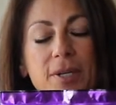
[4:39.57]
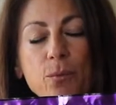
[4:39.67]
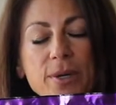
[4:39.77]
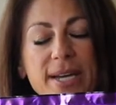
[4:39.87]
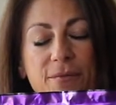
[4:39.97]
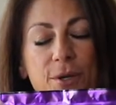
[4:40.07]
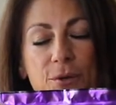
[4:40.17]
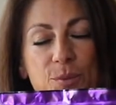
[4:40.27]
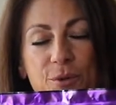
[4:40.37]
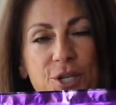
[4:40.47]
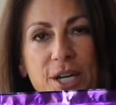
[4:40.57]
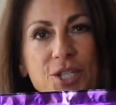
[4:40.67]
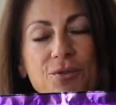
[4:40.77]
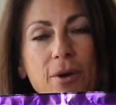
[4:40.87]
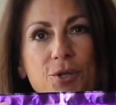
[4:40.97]
We never use
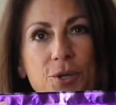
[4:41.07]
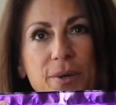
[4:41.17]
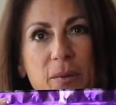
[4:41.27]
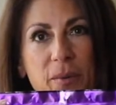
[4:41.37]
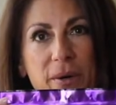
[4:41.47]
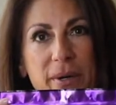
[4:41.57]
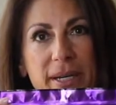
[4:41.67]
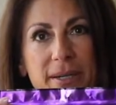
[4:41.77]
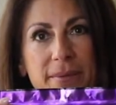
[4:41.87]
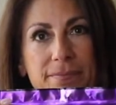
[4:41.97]
progesterone during a period.